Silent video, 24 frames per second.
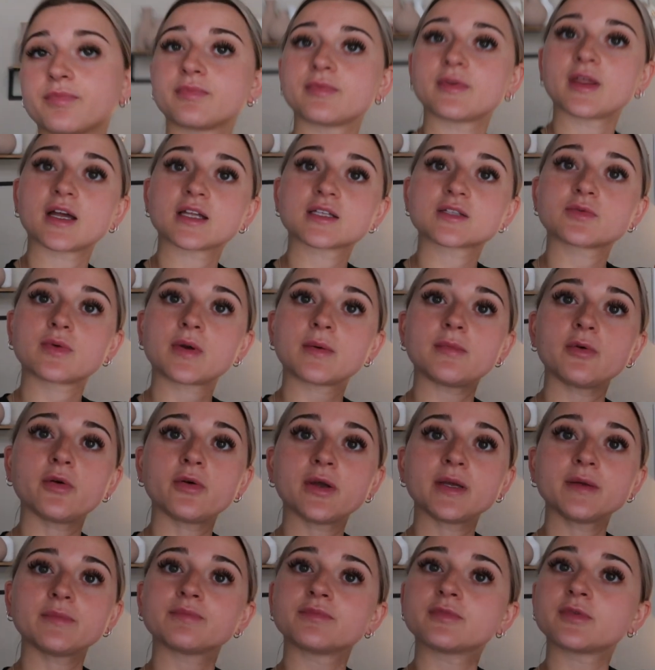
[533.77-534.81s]
that's what I'm
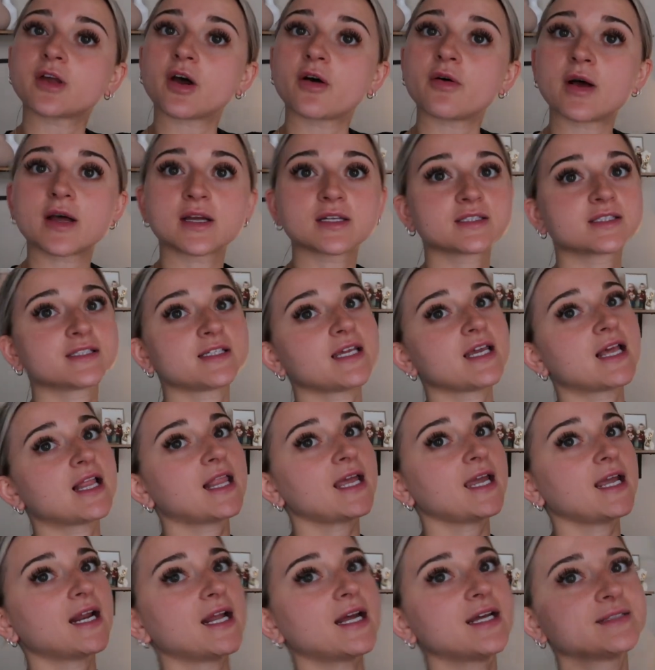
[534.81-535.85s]
doing. So I'll see you
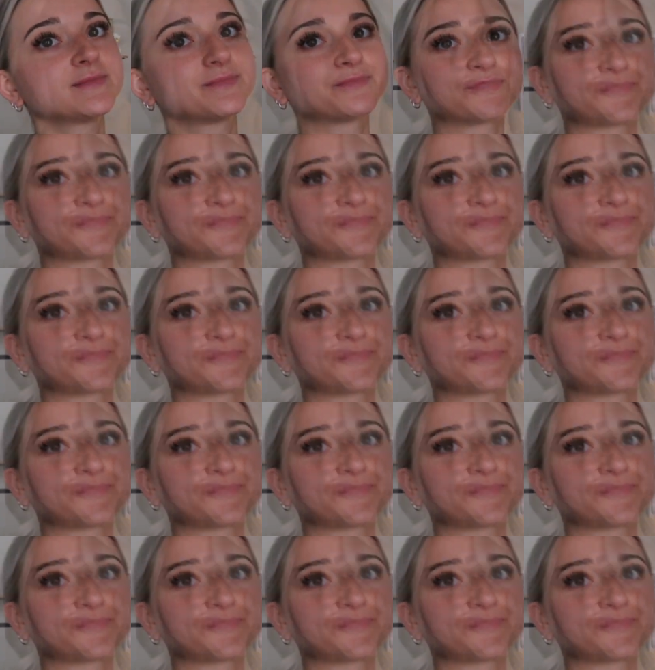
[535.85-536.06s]
later.